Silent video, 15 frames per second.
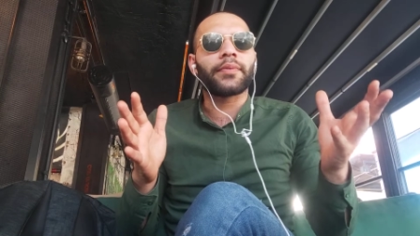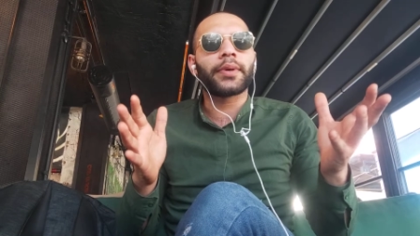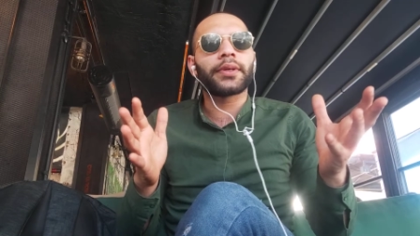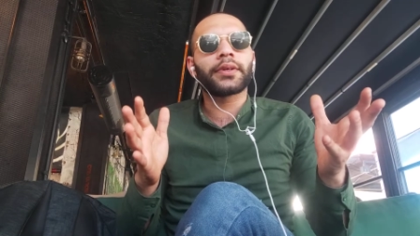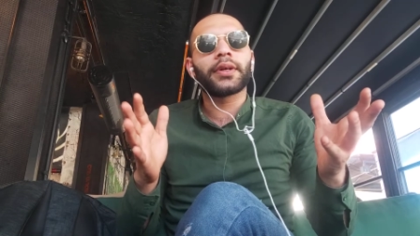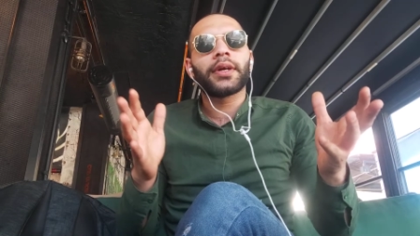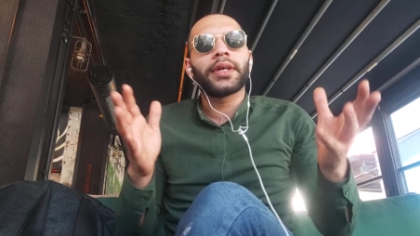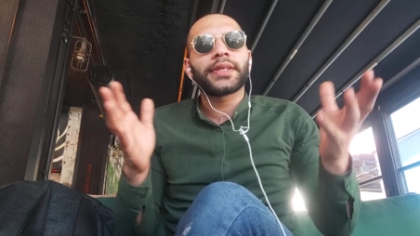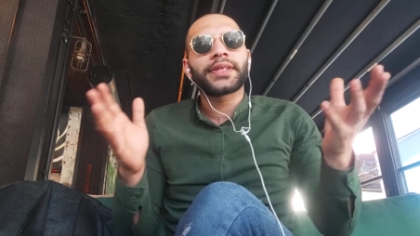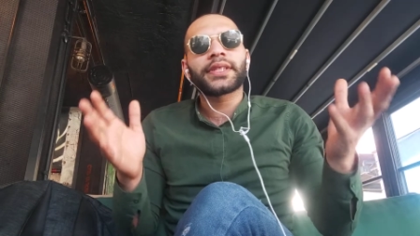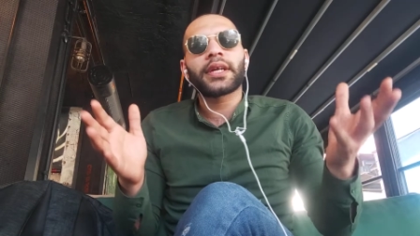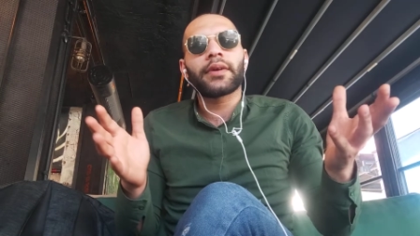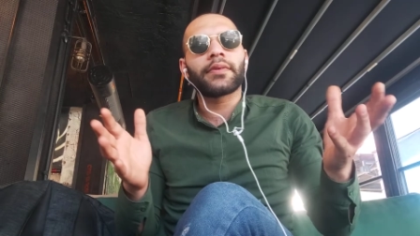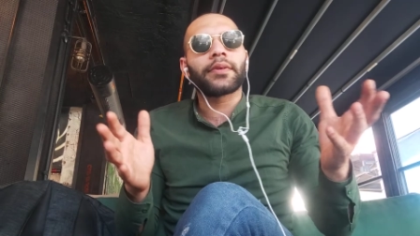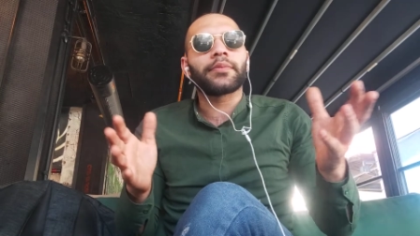but
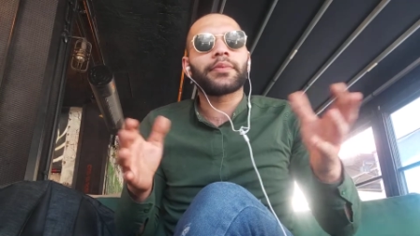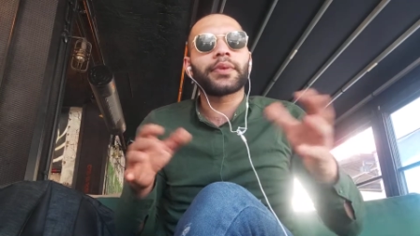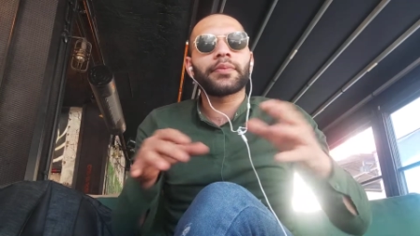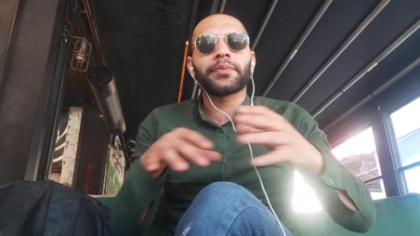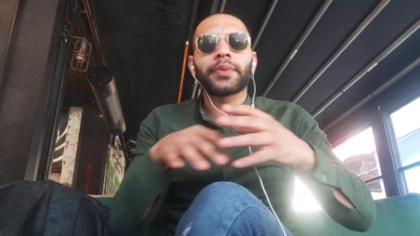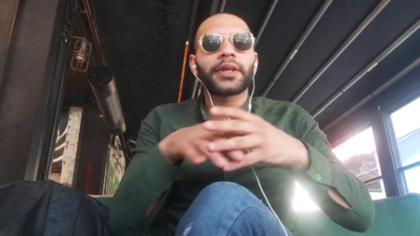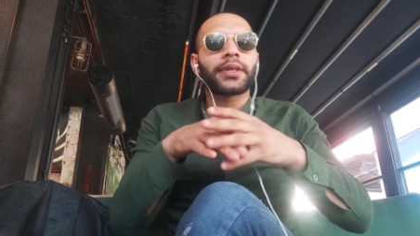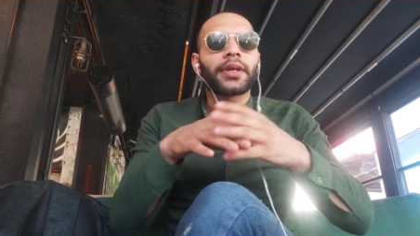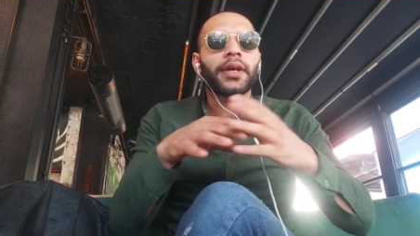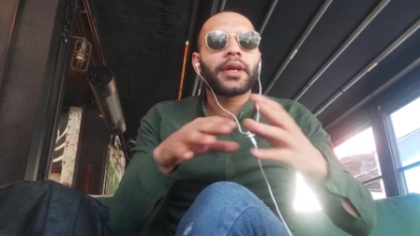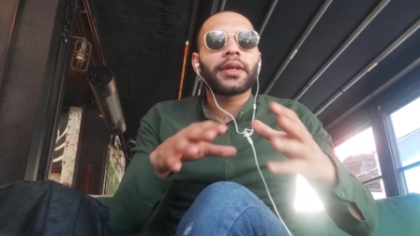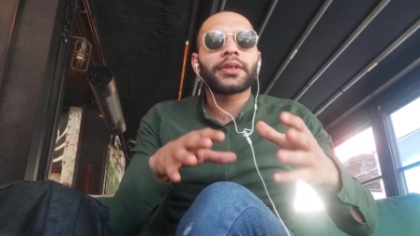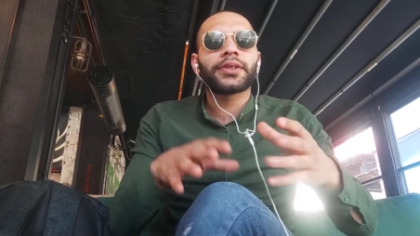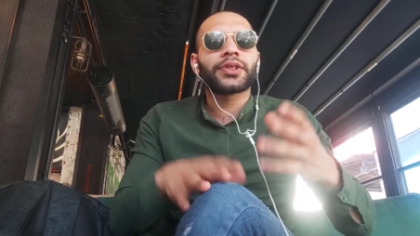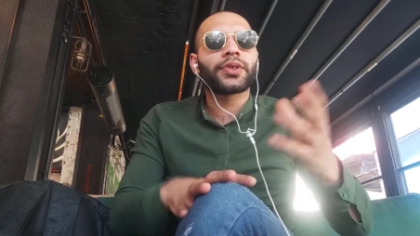7, but
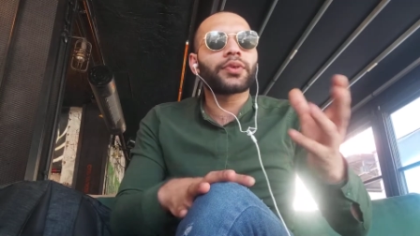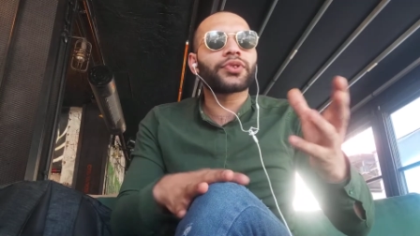so